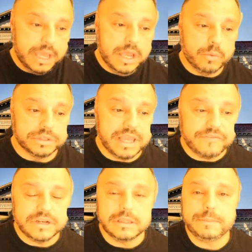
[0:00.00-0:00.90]
we'll
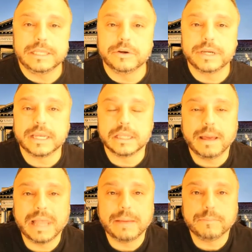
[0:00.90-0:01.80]
definitely be learning a
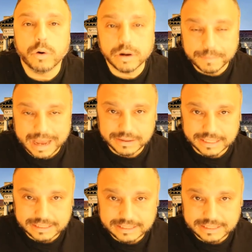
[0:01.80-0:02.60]
lot more about the